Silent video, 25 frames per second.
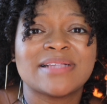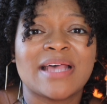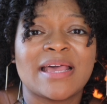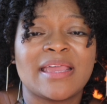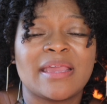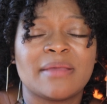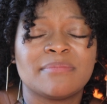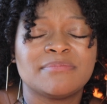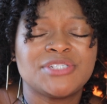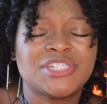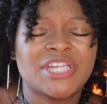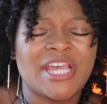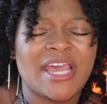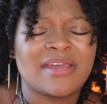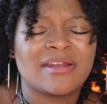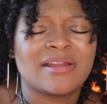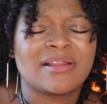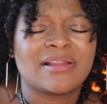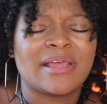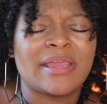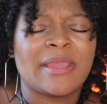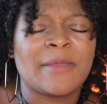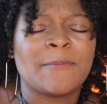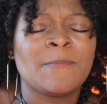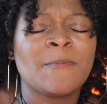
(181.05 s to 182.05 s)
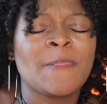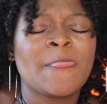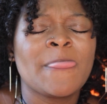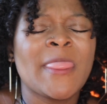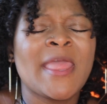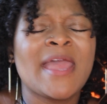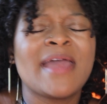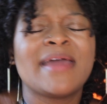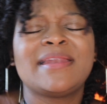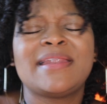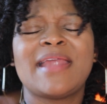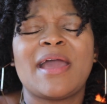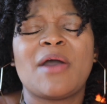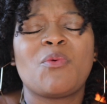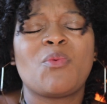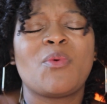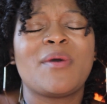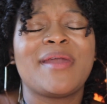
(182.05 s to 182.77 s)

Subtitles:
I am channeling. Now,